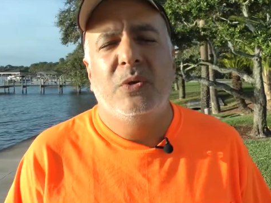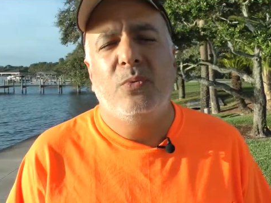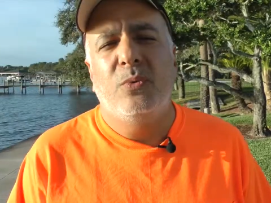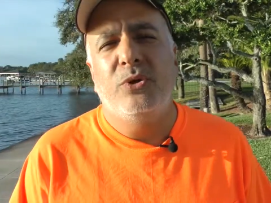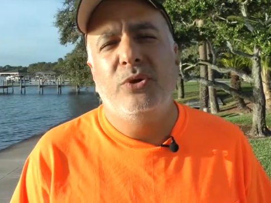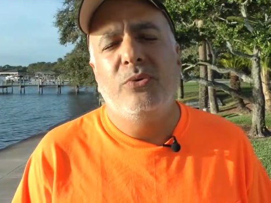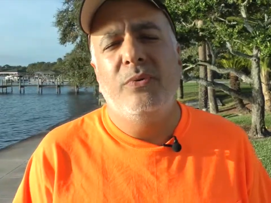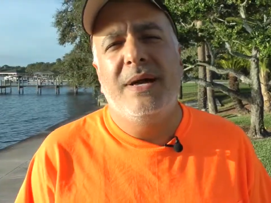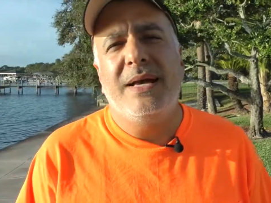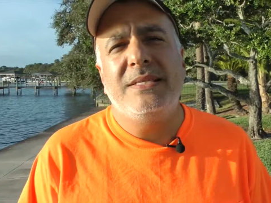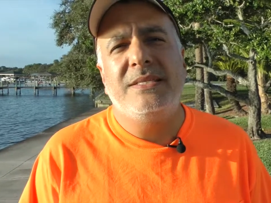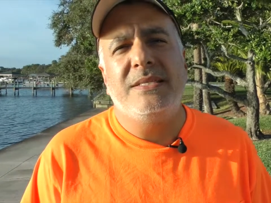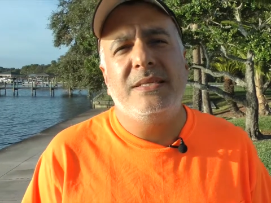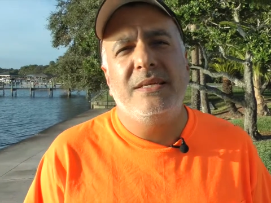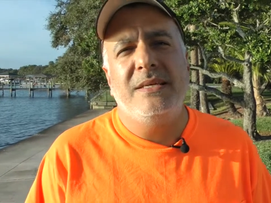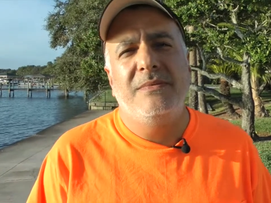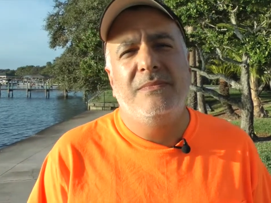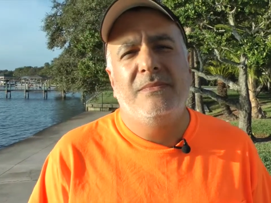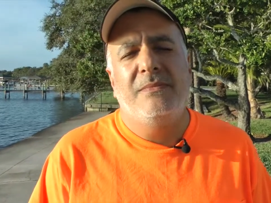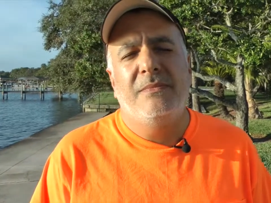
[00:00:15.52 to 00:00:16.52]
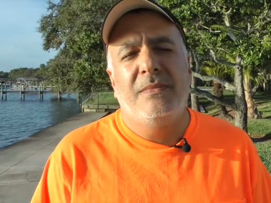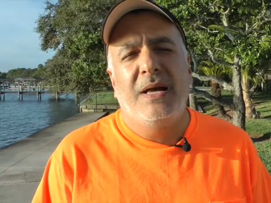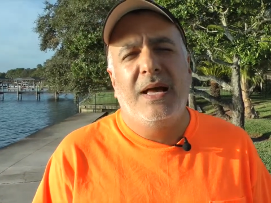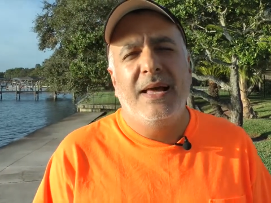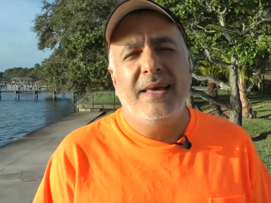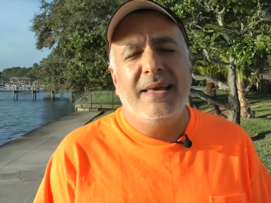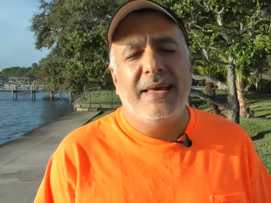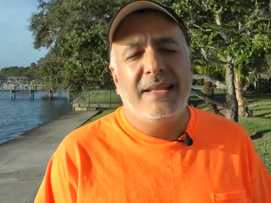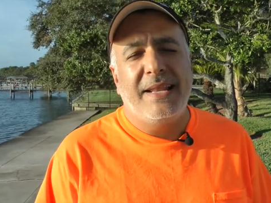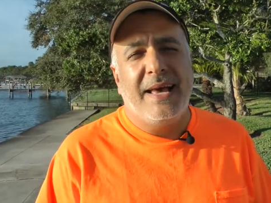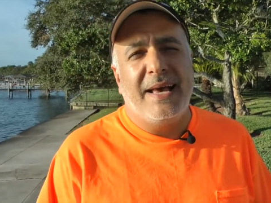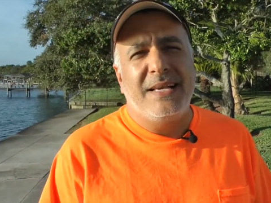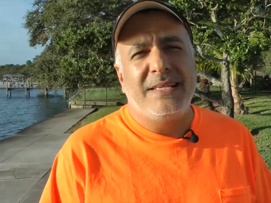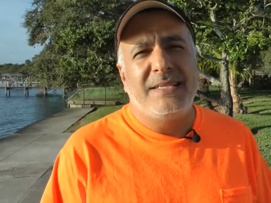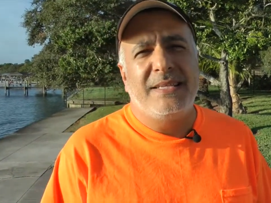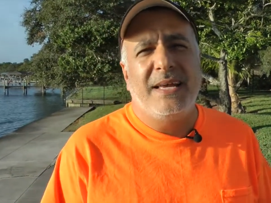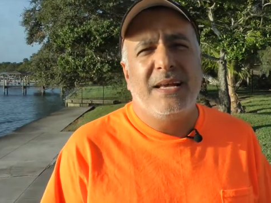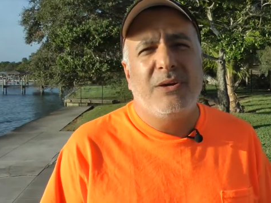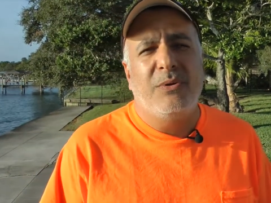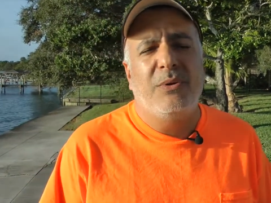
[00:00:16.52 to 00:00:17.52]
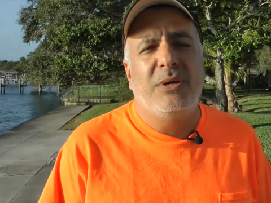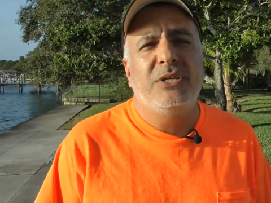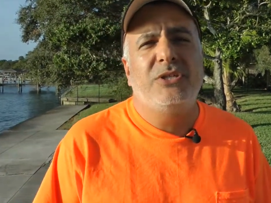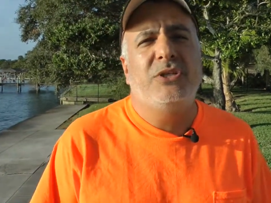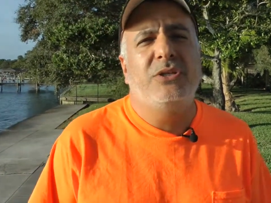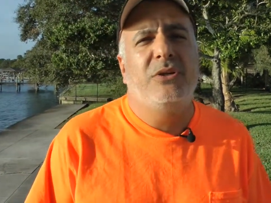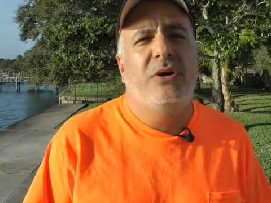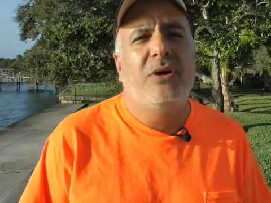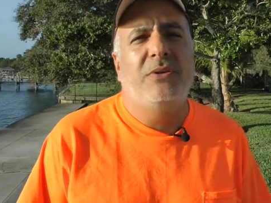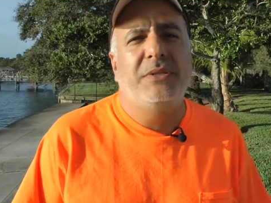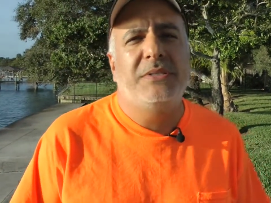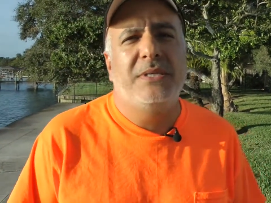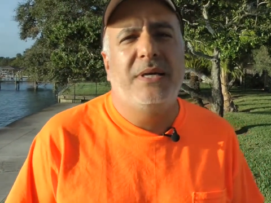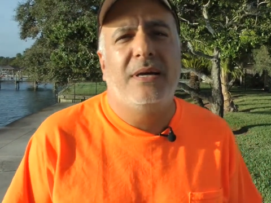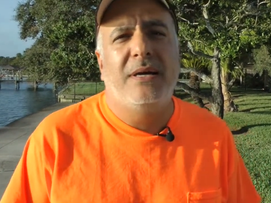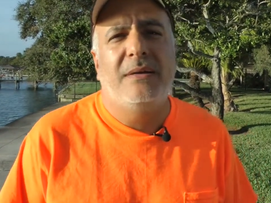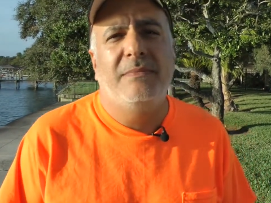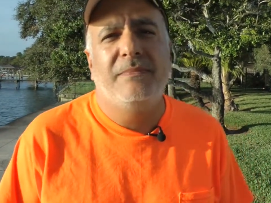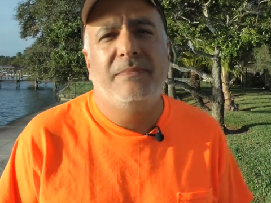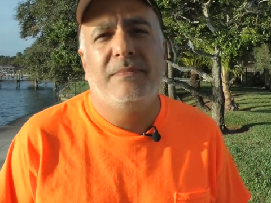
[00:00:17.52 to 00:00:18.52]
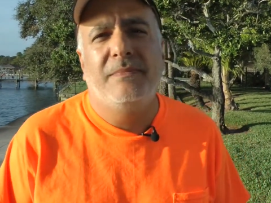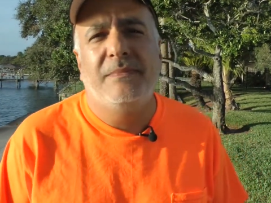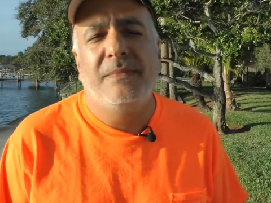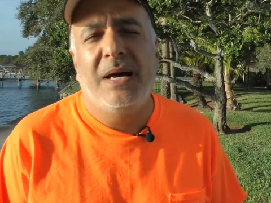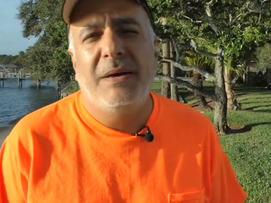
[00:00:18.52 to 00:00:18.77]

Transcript: What do rats eat? I get asked that question all the time.